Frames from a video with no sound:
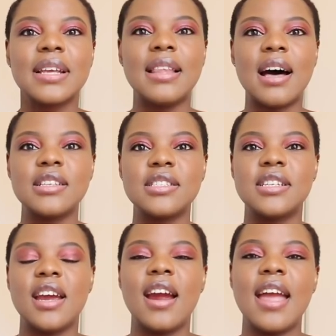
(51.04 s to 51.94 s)

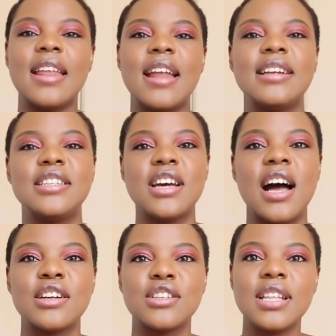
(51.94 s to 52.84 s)
last year. And I
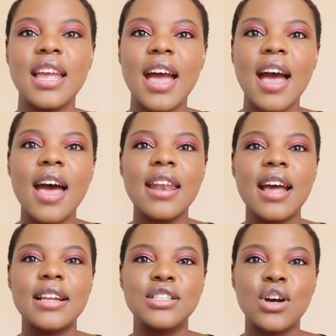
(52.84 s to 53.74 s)
actually had
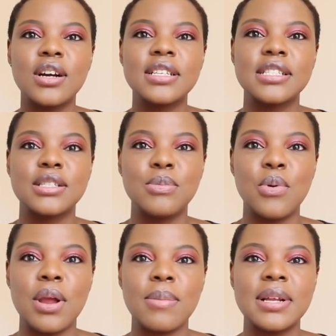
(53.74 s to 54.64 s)
a doctor's
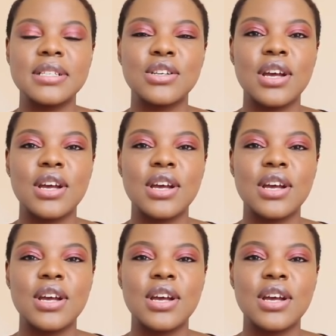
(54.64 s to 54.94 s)
appointment.